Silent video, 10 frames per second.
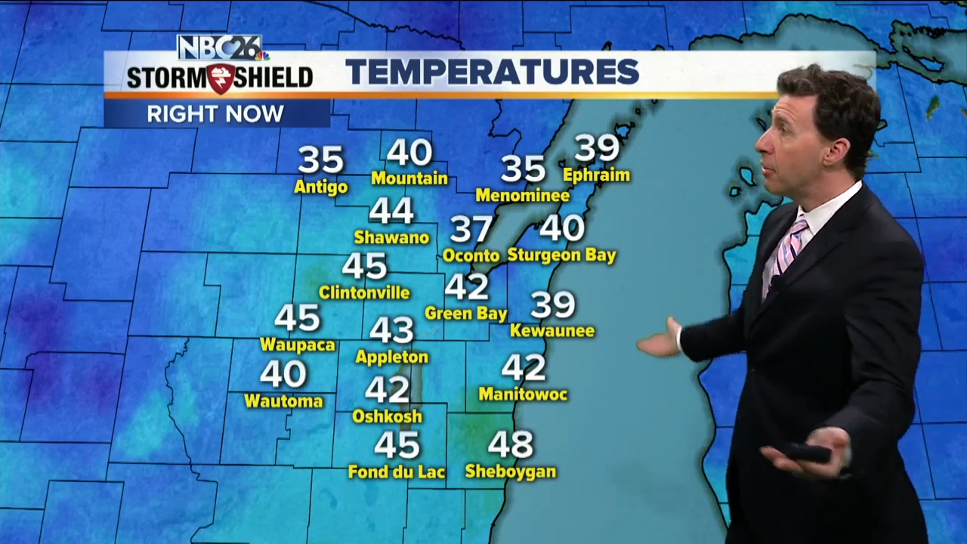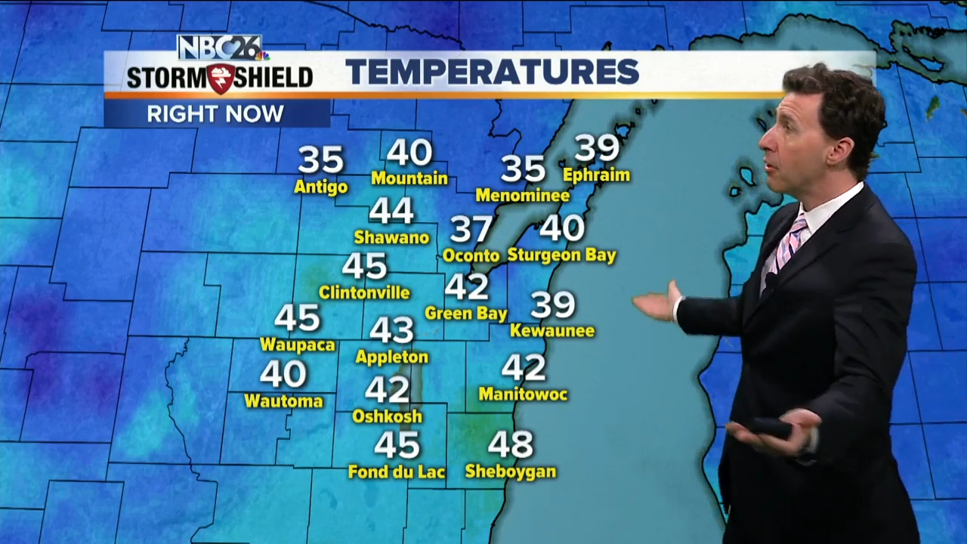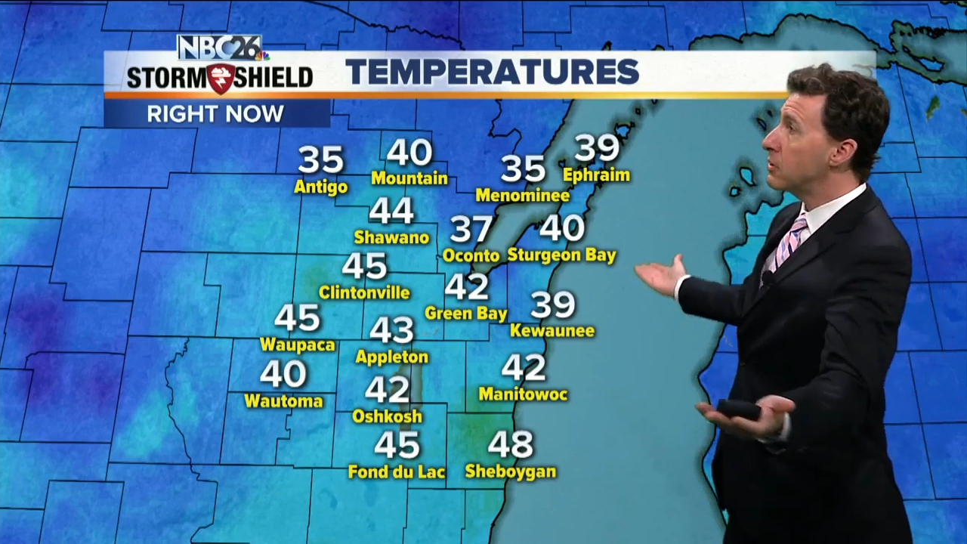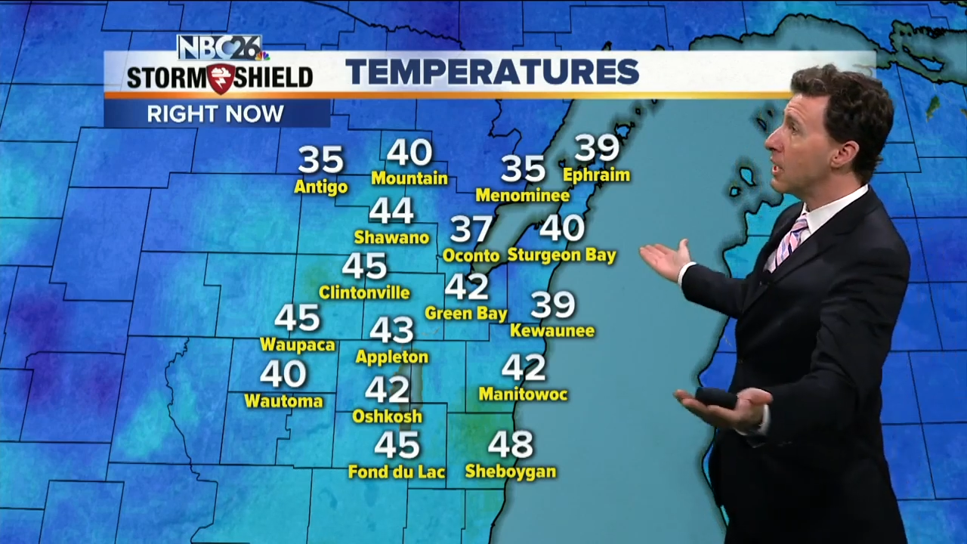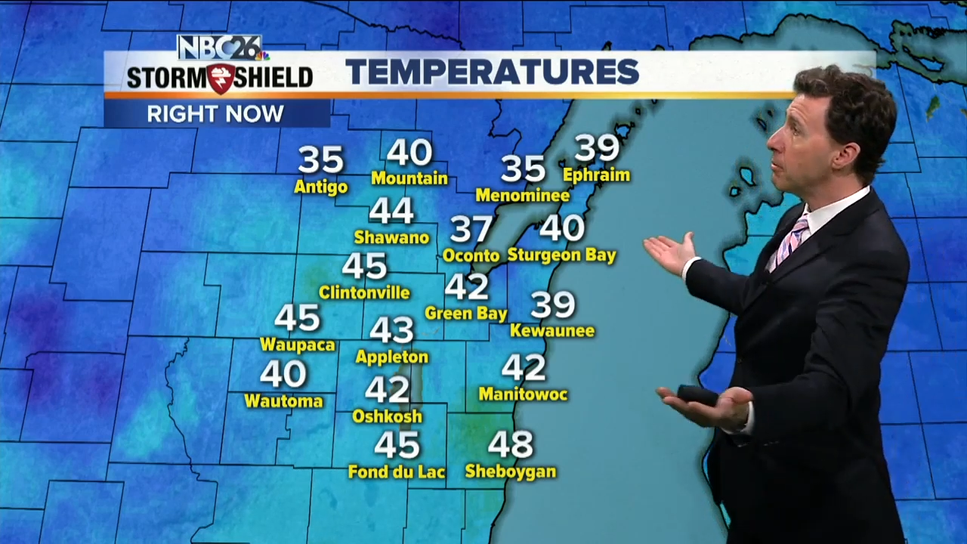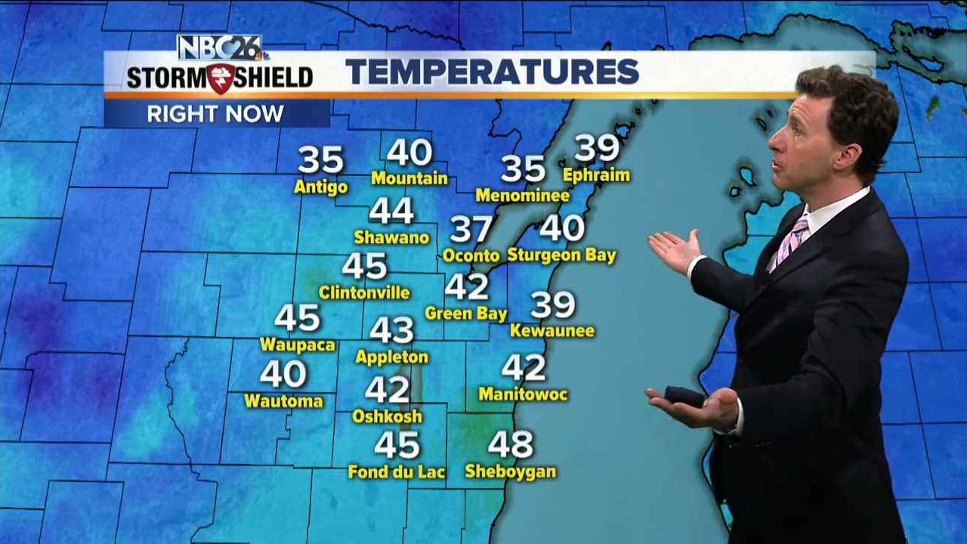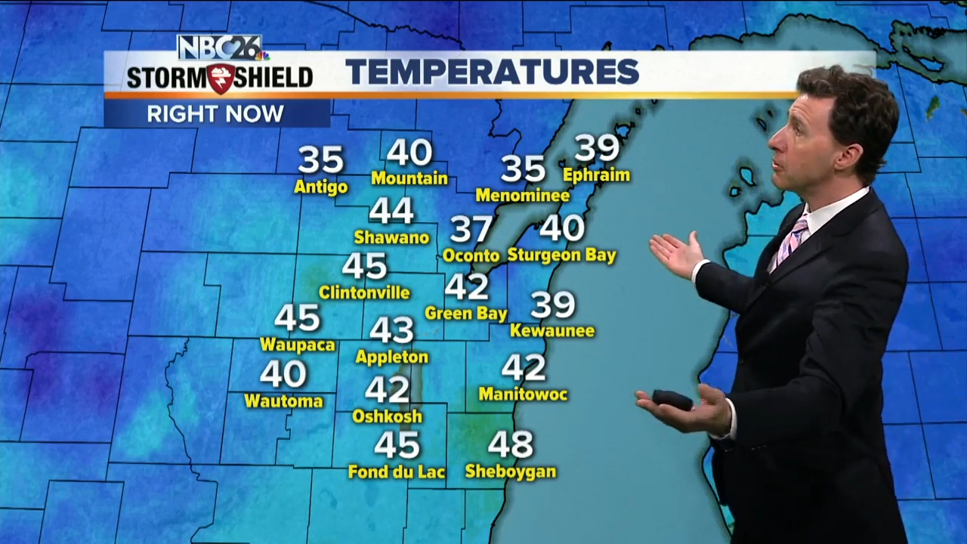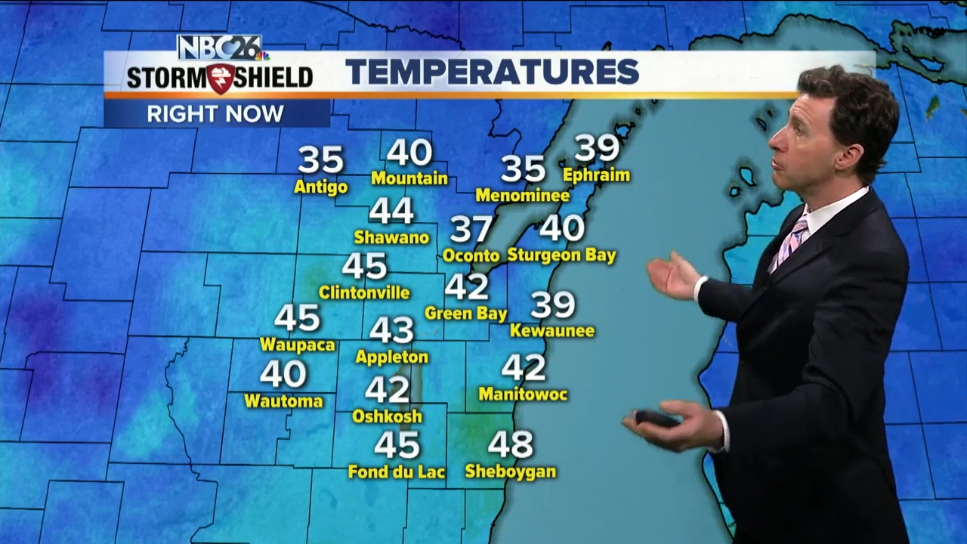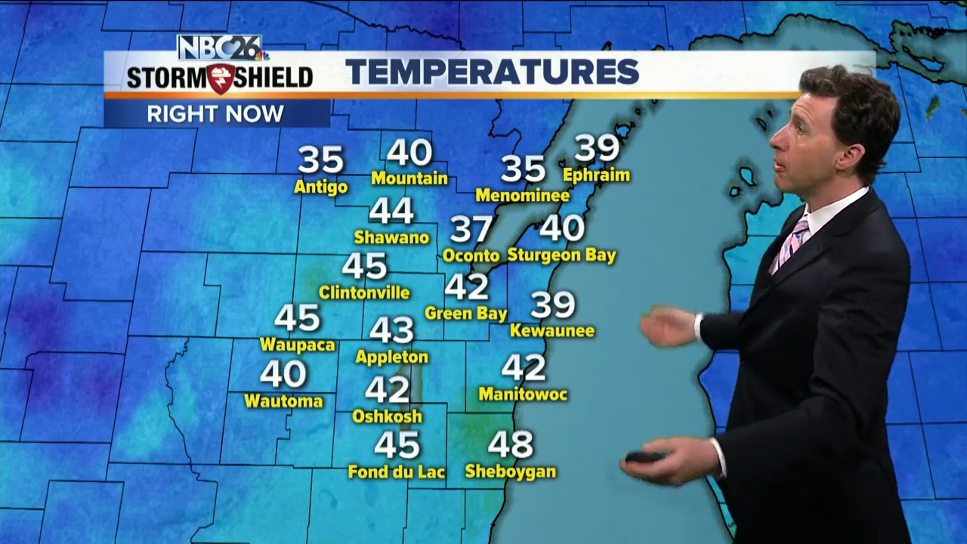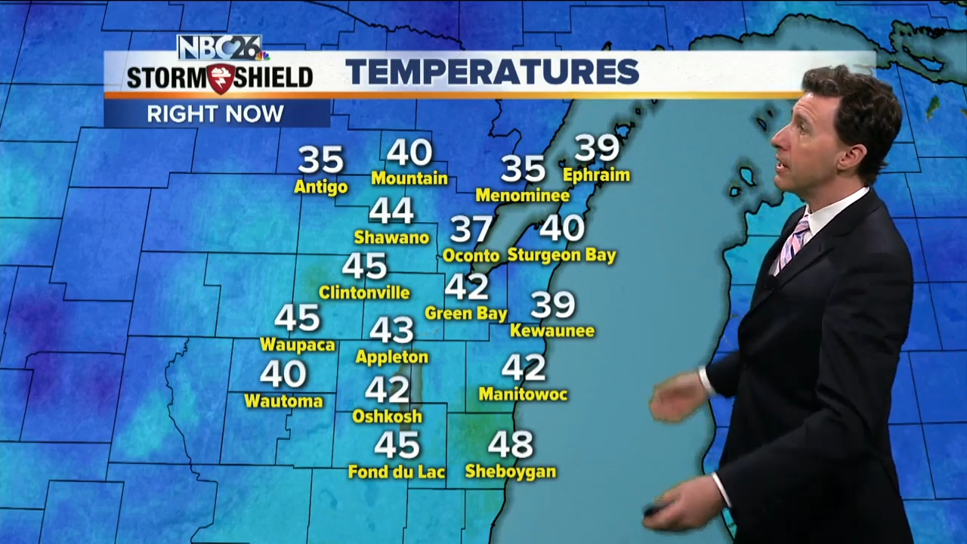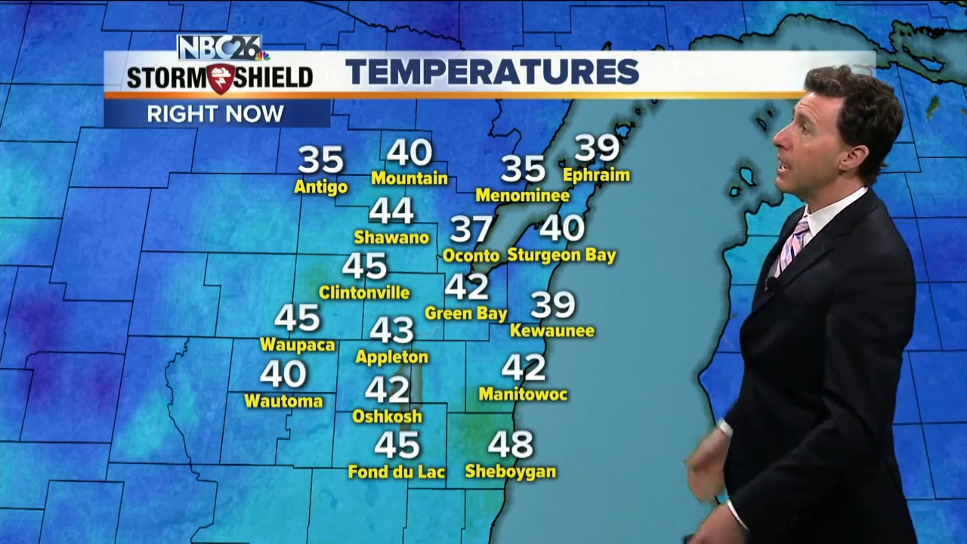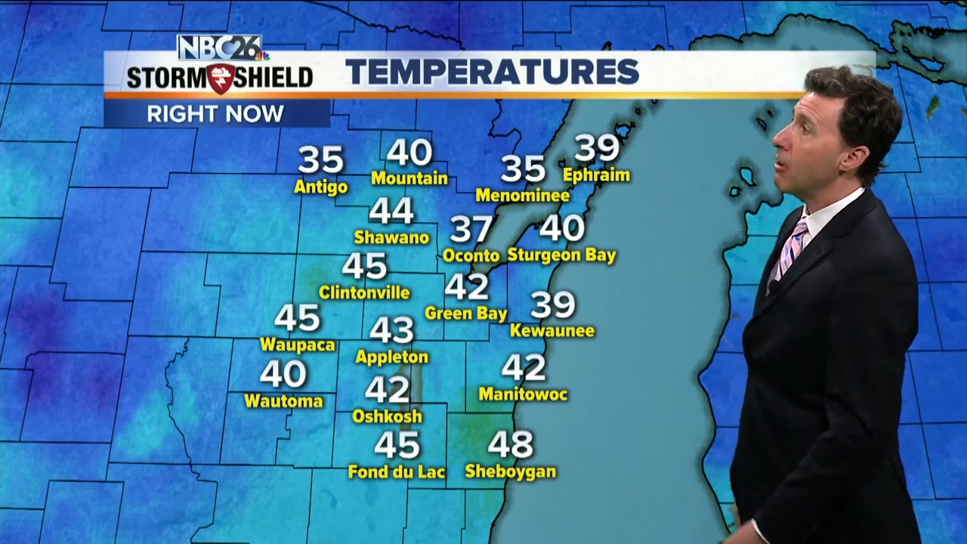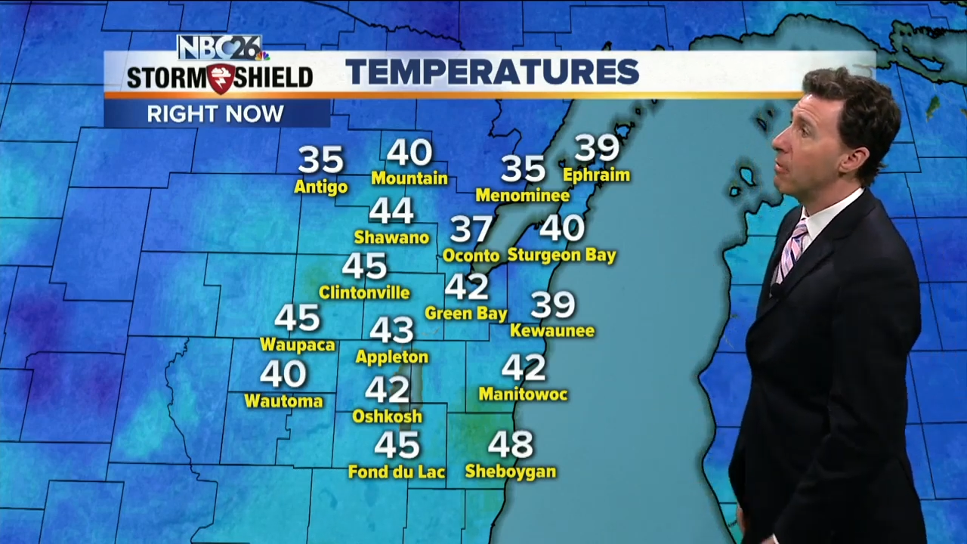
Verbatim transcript: Though temperatures right now,